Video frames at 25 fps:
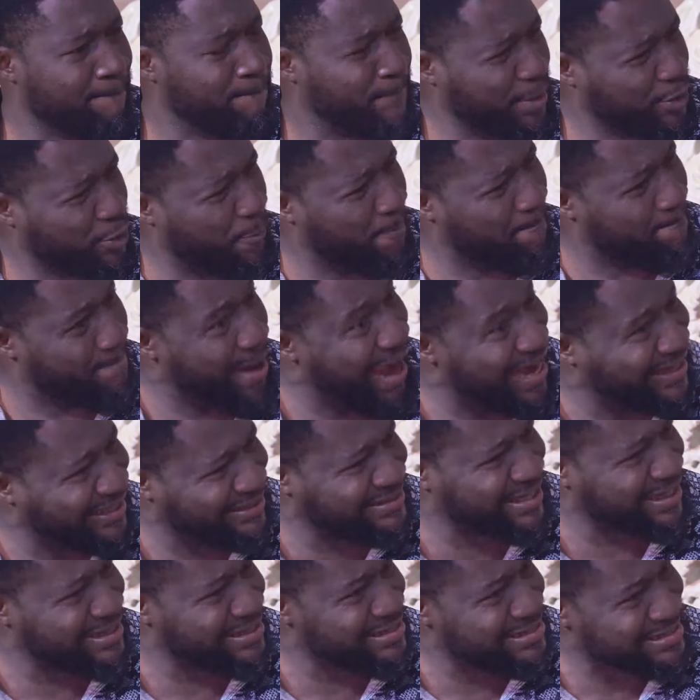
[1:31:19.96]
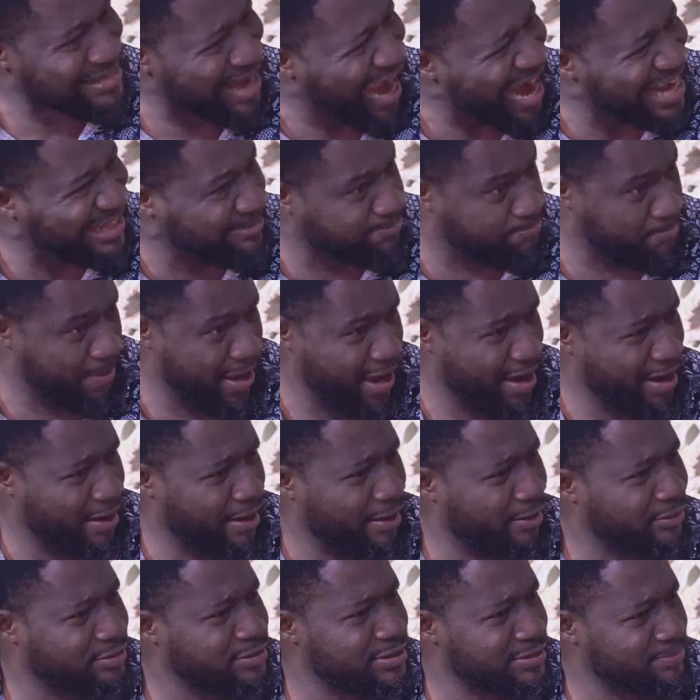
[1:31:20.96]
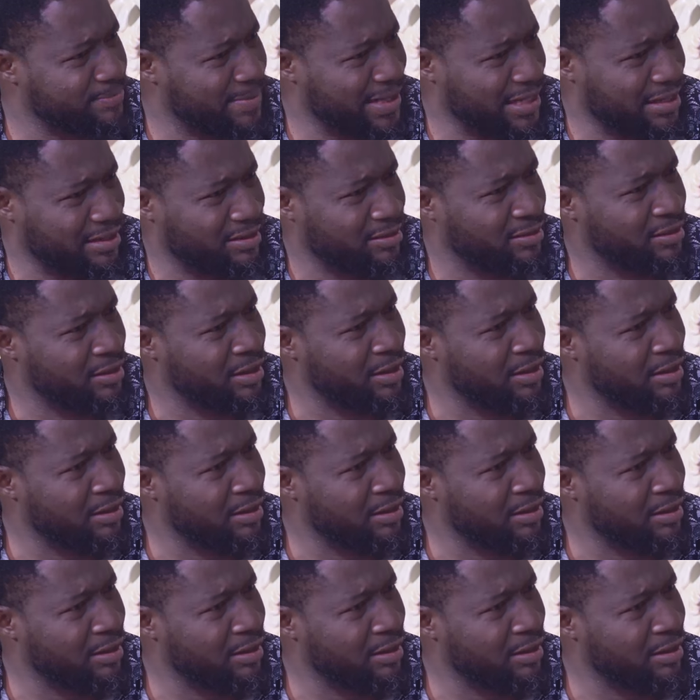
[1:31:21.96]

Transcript: But you made it a nightmare to me.